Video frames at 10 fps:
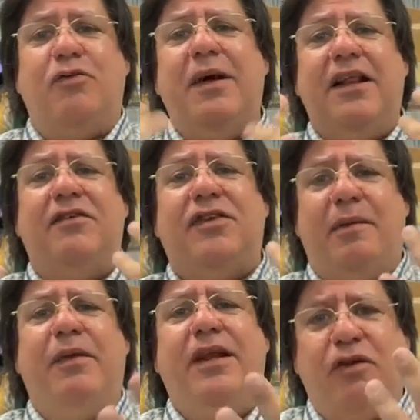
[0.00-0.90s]
make this
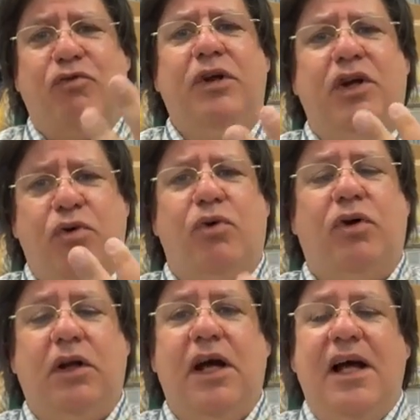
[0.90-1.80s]
something that's really
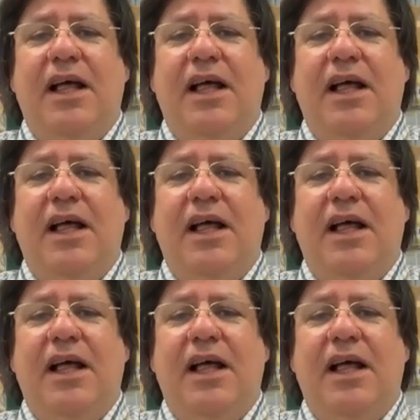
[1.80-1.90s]
cool.